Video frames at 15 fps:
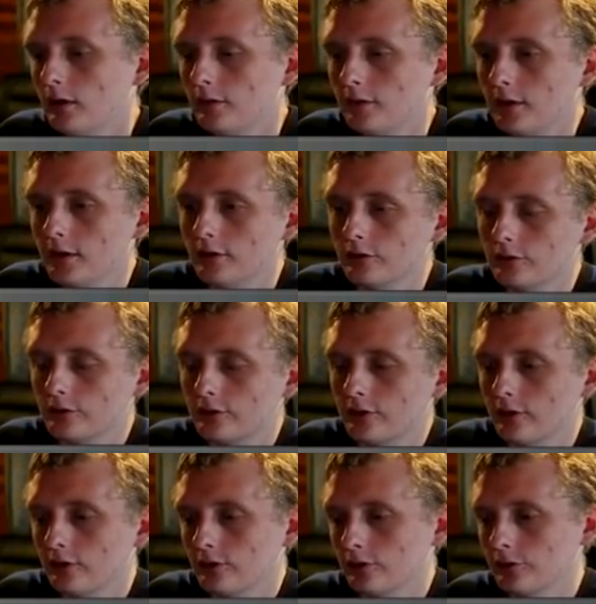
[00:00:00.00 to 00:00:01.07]
If he injures it
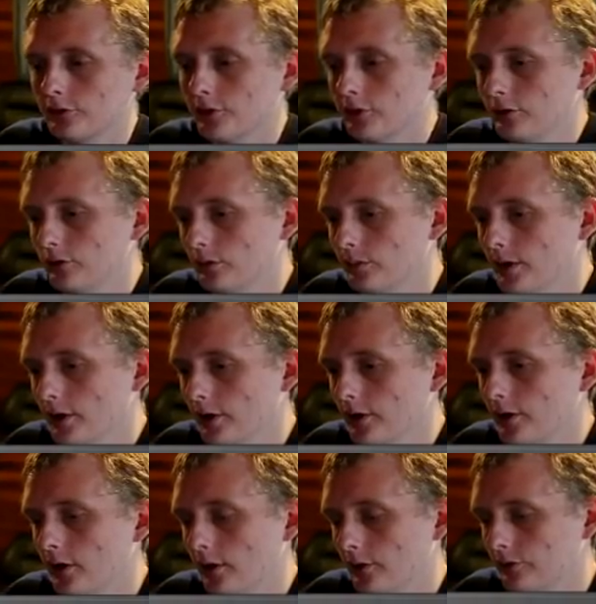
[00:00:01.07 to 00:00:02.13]
and turns it into a
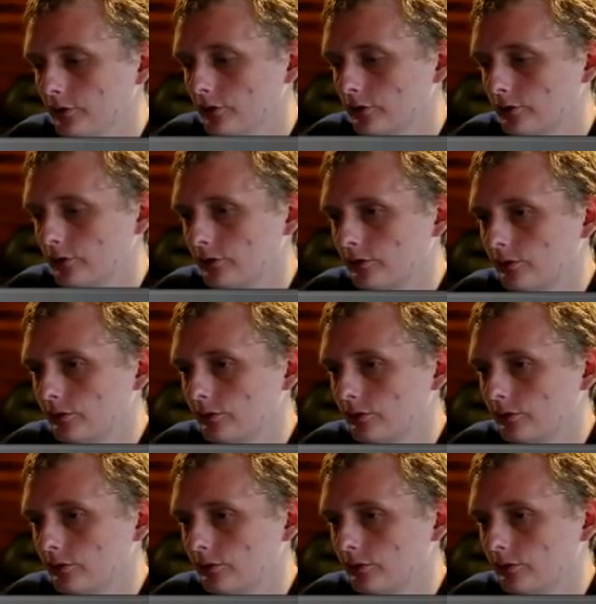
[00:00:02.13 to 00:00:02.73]
bear, I'll just